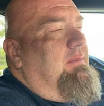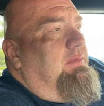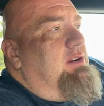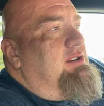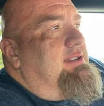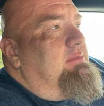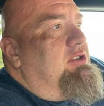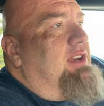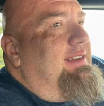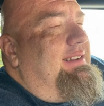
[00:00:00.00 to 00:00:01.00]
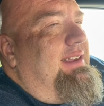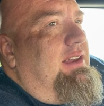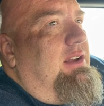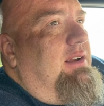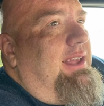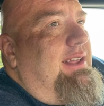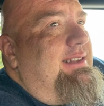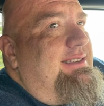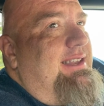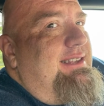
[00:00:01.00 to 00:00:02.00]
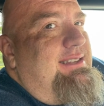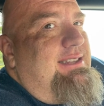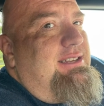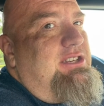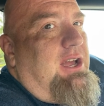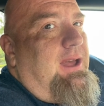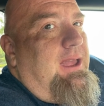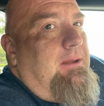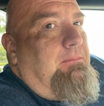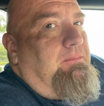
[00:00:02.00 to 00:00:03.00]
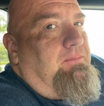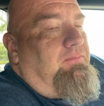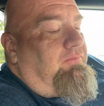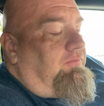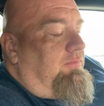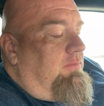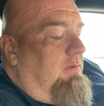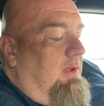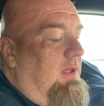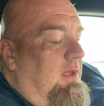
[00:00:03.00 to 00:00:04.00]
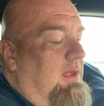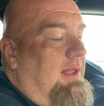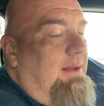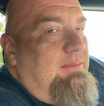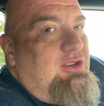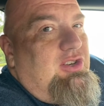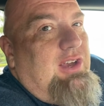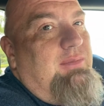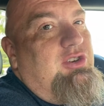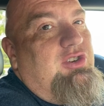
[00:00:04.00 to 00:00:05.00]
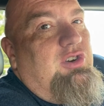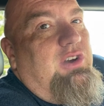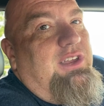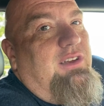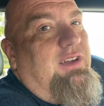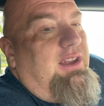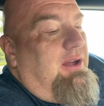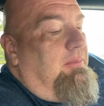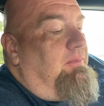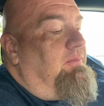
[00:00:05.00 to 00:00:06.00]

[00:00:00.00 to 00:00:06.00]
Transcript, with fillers: There's some chai tea in here. I can sense the chai. Mm -hmm. I'm, I'm stirring it right now.